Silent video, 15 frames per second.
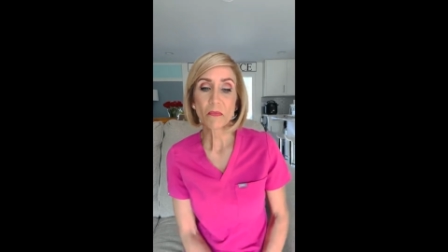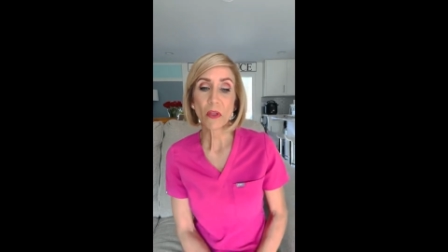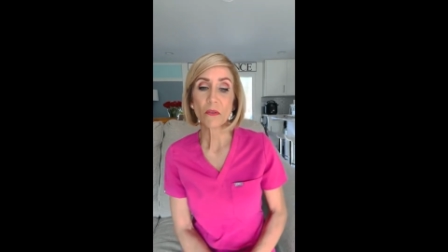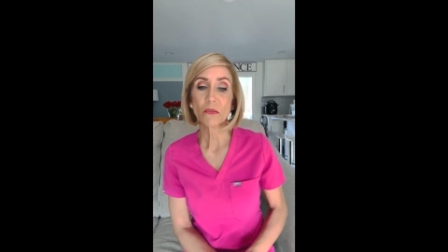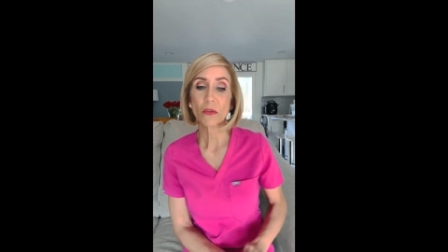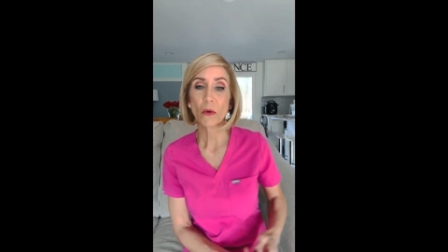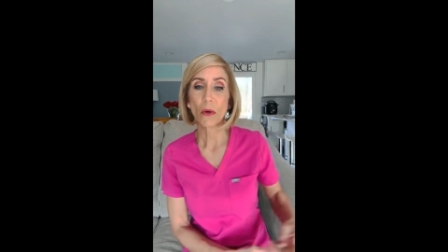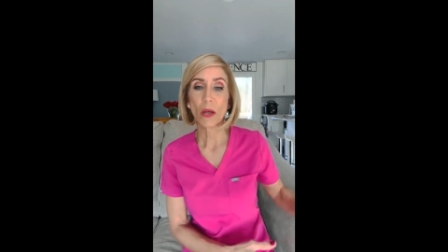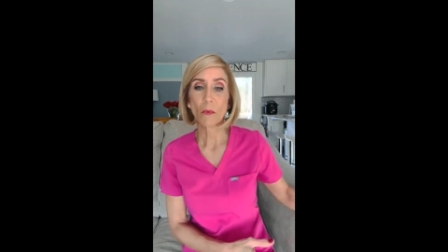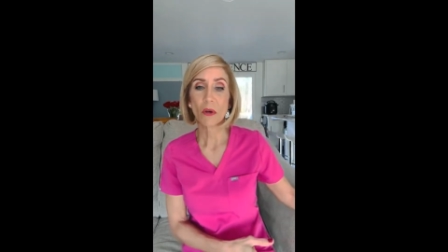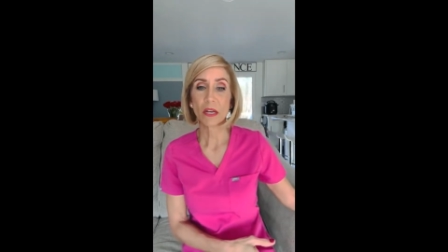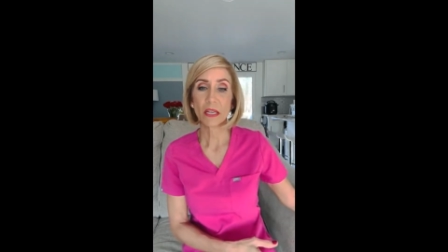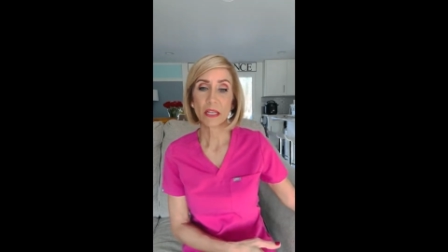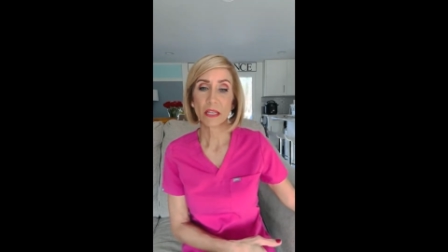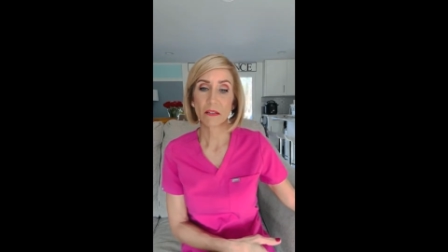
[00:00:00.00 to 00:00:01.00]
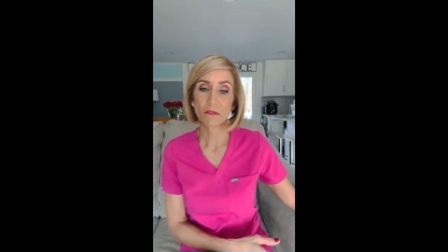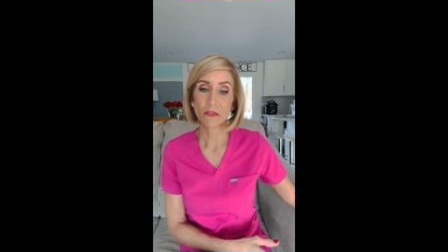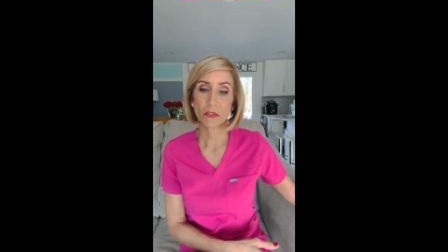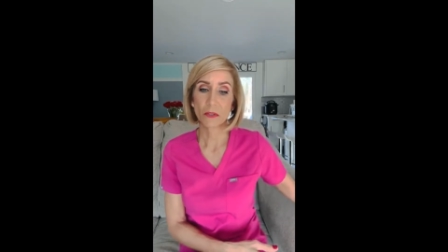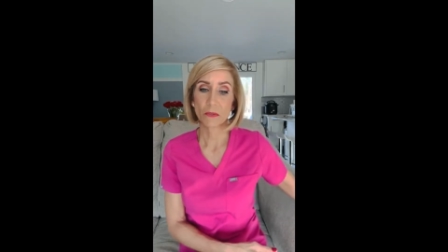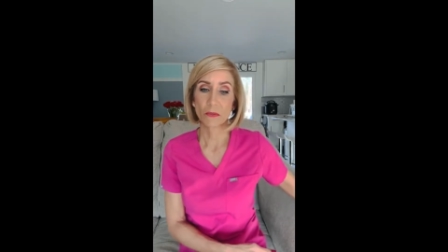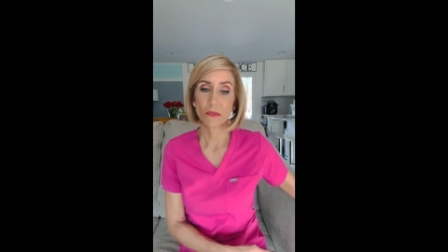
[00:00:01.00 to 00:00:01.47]
So I want to give
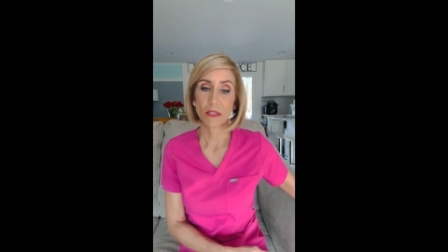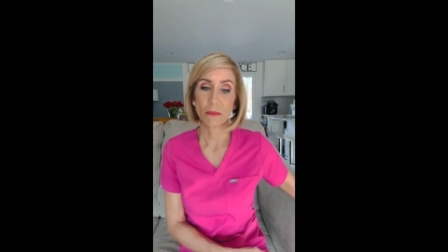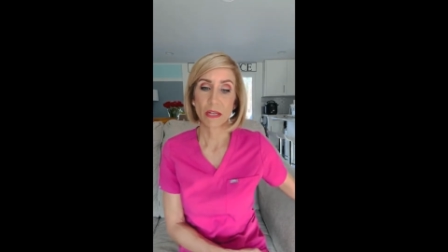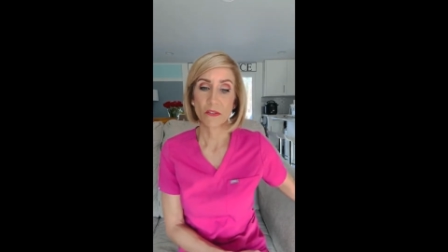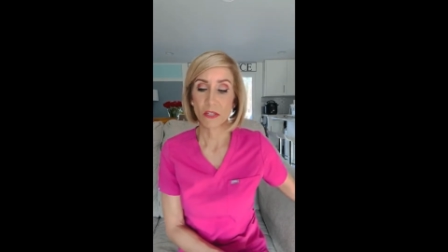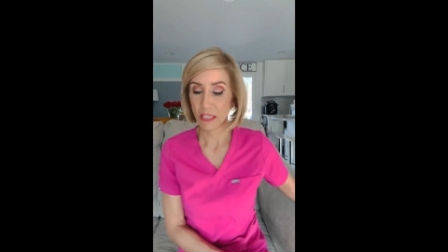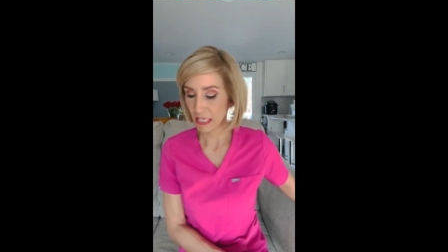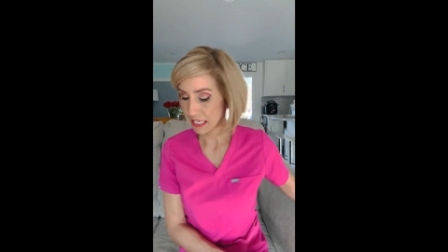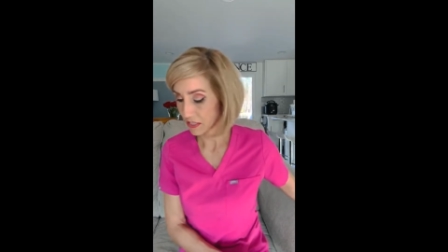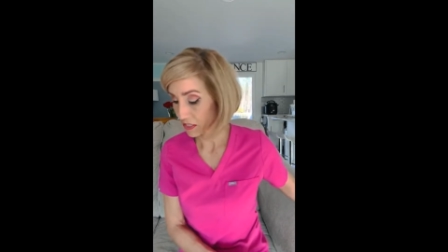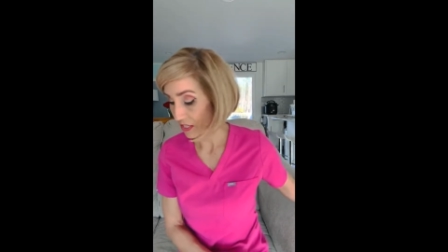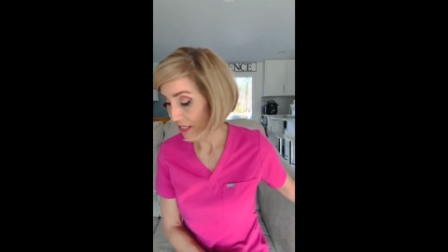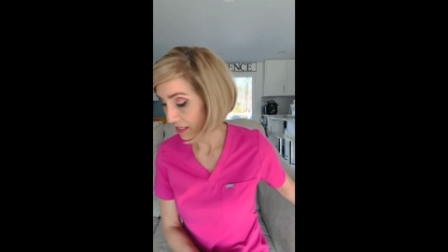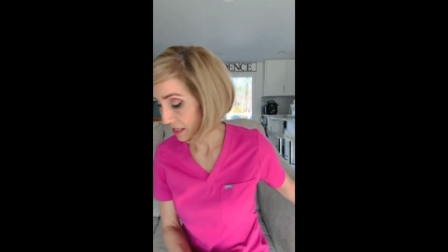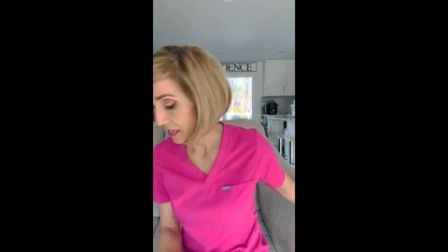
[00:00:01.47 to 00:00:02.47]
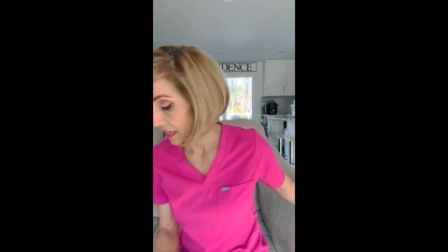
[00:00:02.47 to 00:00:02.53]
you some education